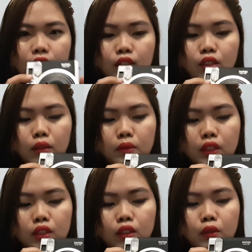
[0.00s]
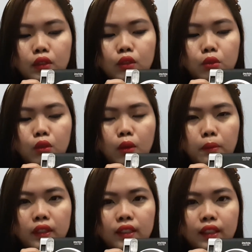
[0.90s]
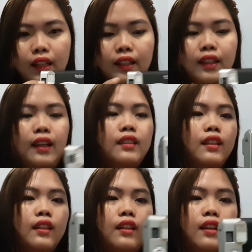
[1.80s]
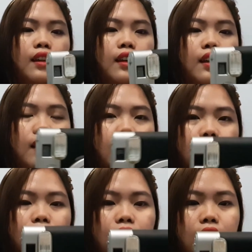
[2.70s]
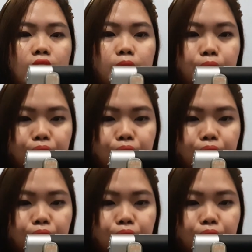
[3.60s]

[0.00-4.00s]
So I'm just going to open it like that, and